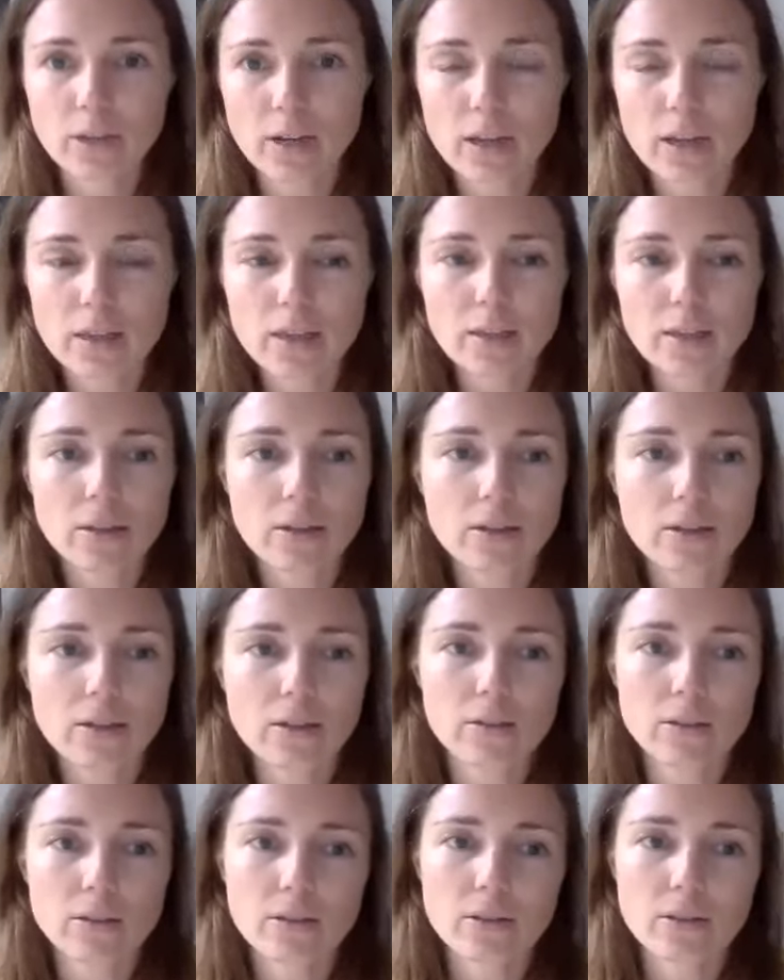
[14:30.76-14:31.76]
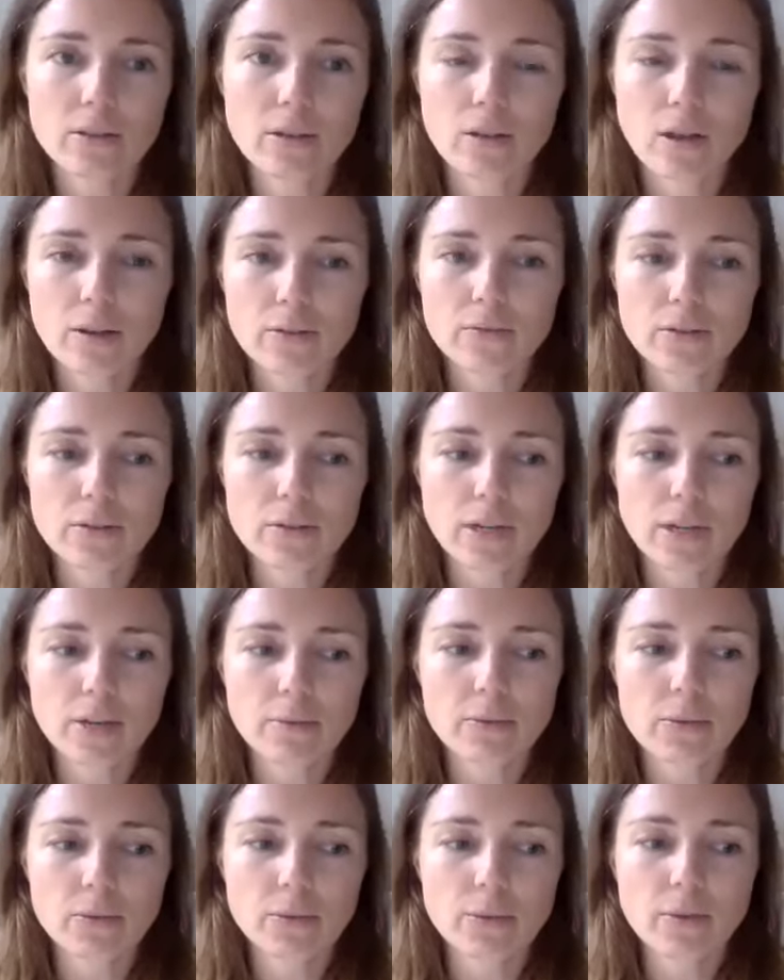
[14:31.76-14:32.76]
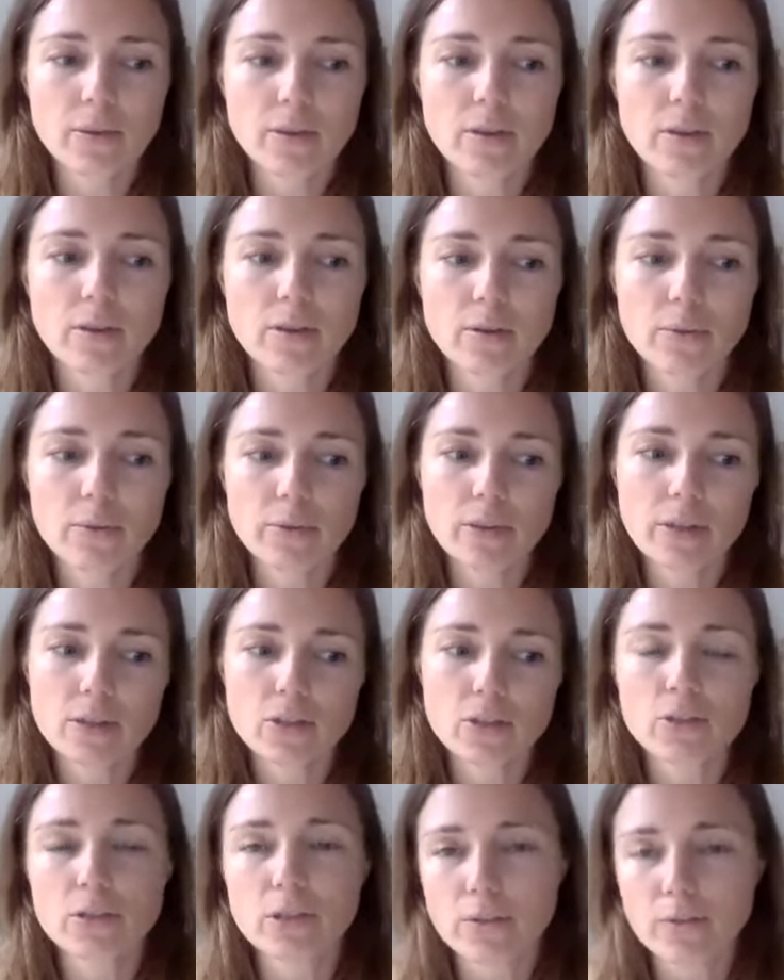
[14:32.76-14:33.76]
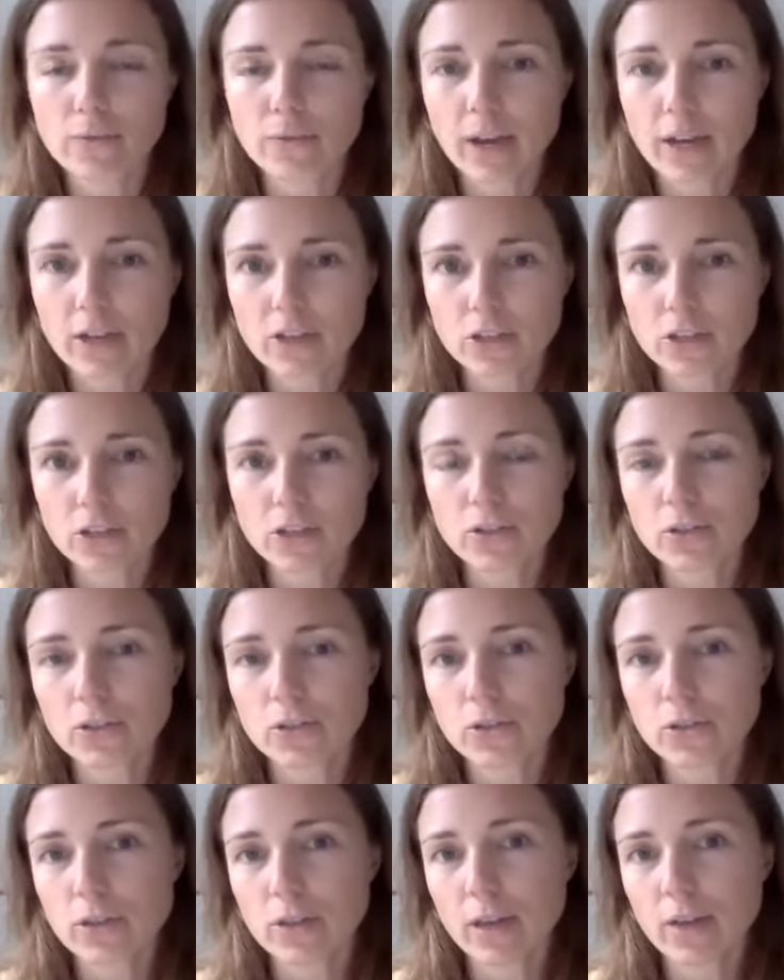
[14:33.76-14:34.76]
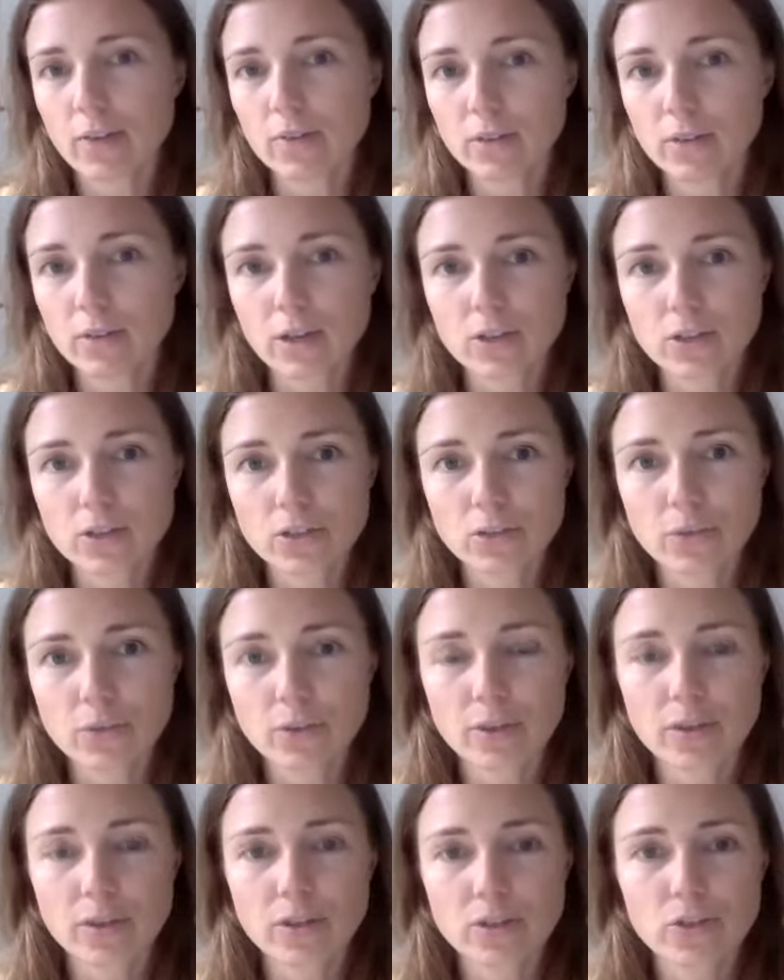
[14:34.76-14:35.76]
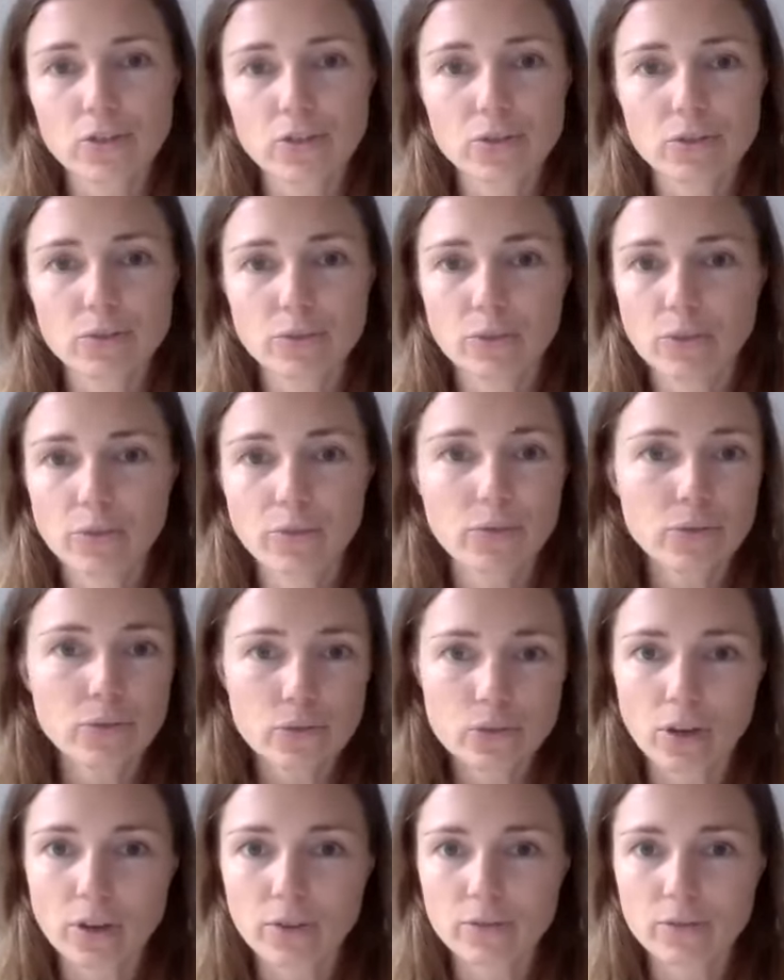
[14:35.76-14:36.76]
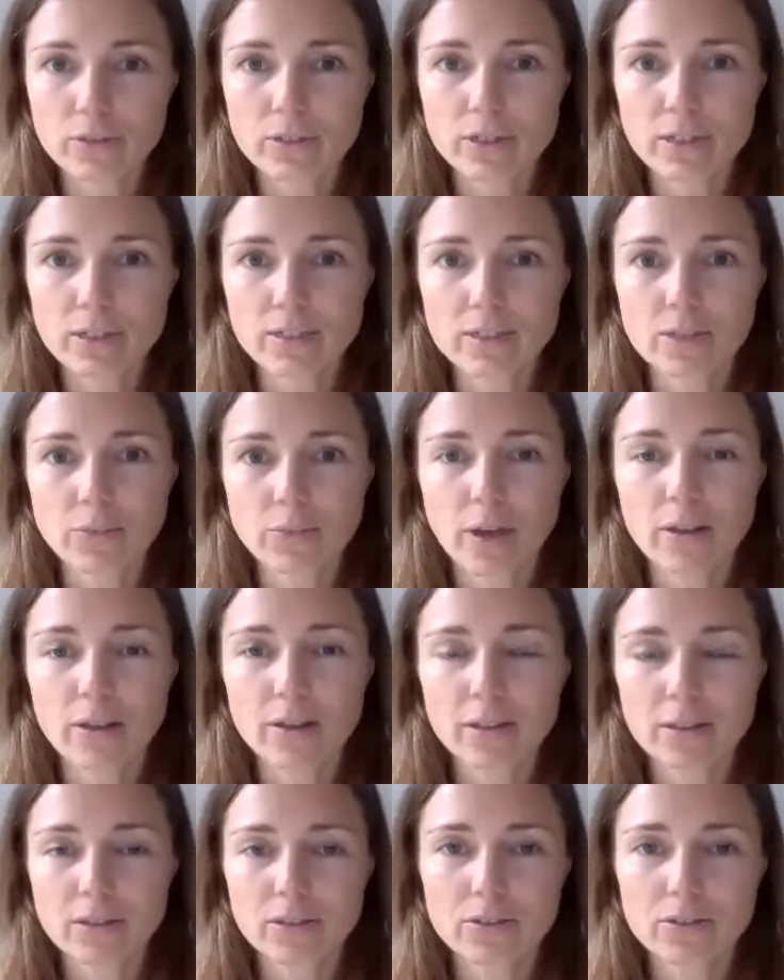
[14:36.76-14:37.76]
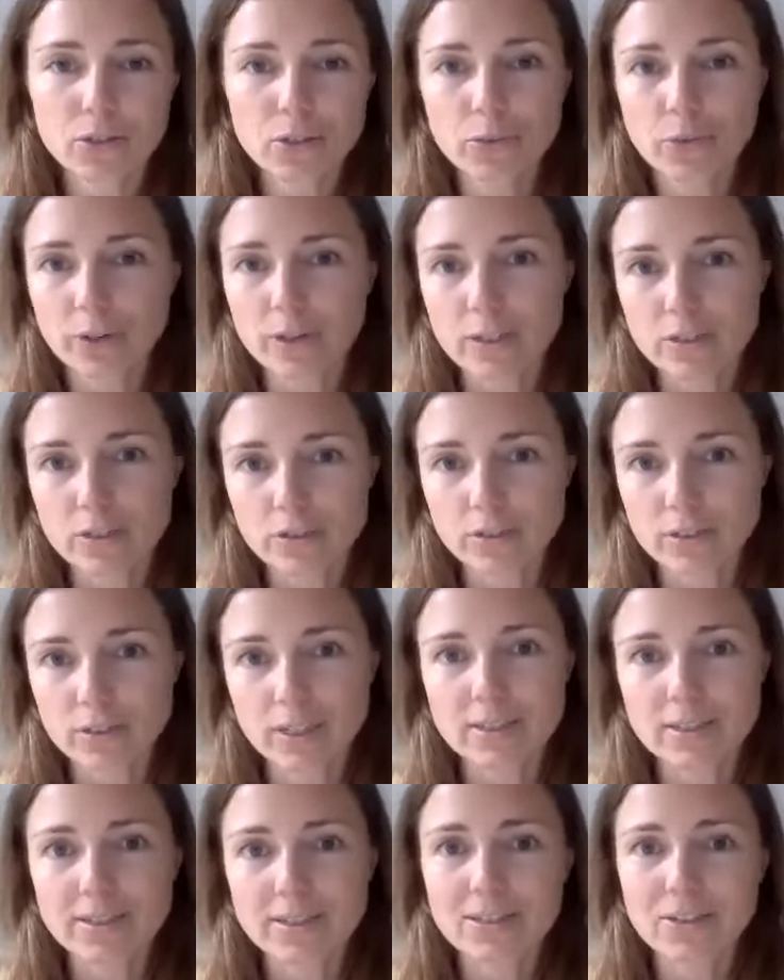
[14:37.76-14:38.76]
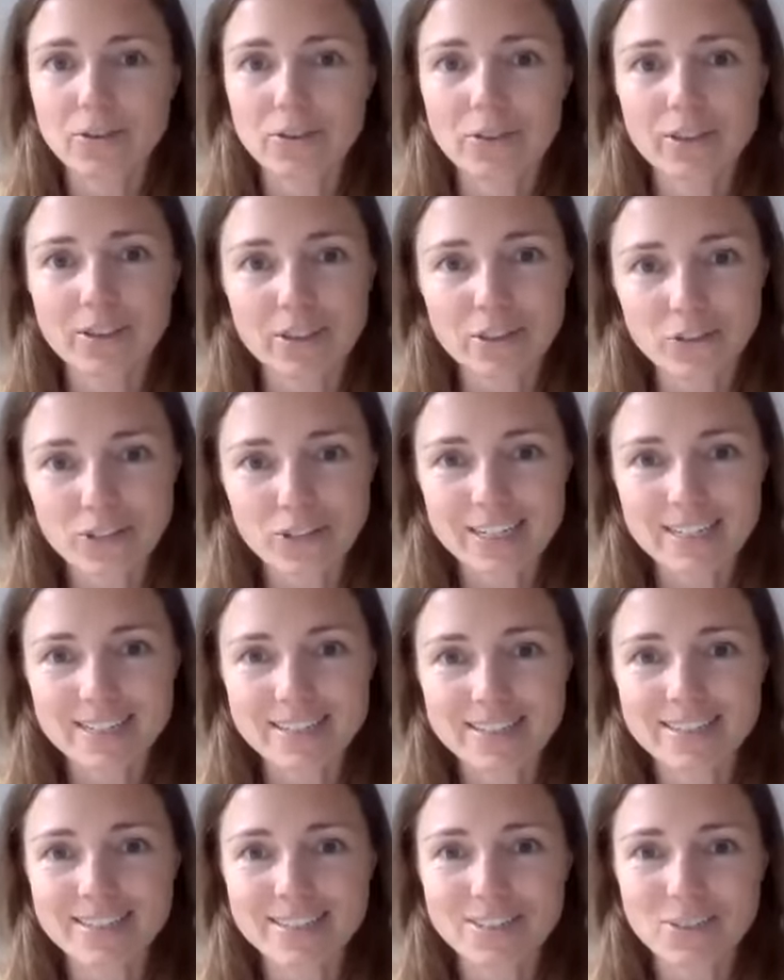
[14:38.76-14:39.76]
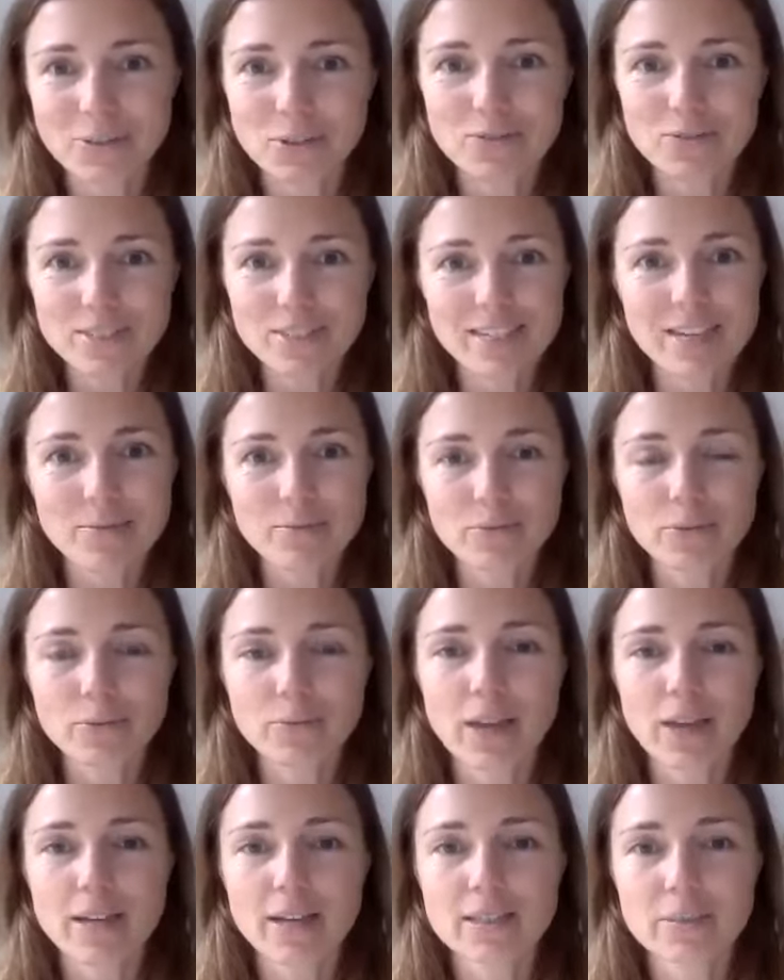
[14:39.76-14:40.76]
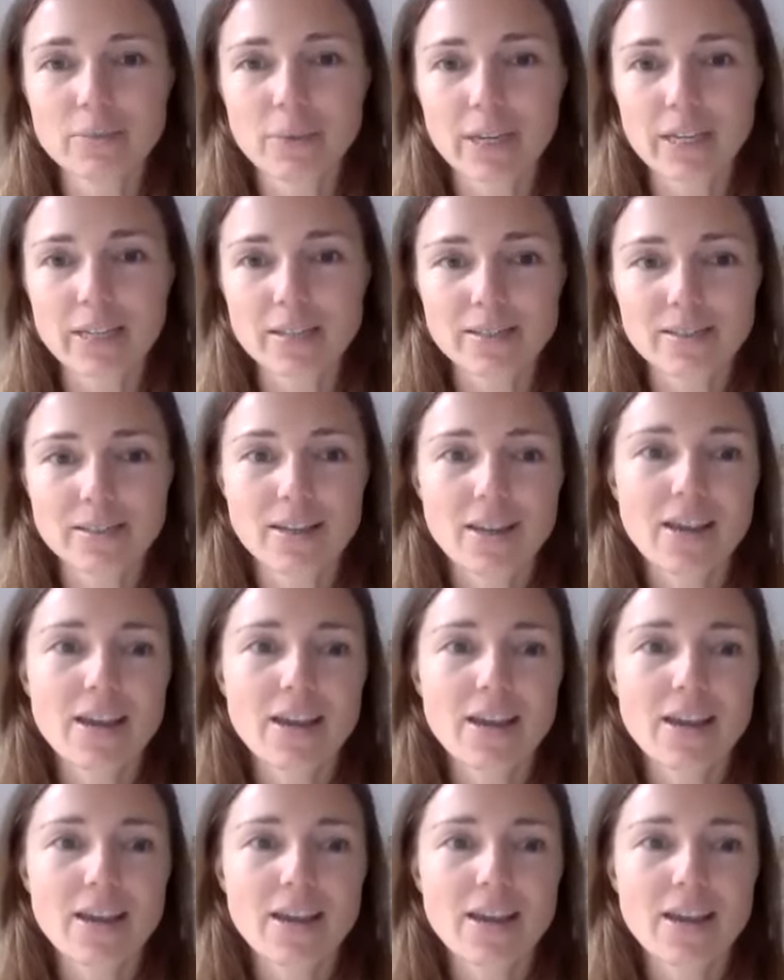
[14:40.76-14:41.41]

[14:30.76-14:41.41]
And I think that a lot of the times with the issues in the fashion industry, they have a lot to do with the issues with food sovereignty as well, and the two are interlinked, as all the ingredients sort of stem from that space.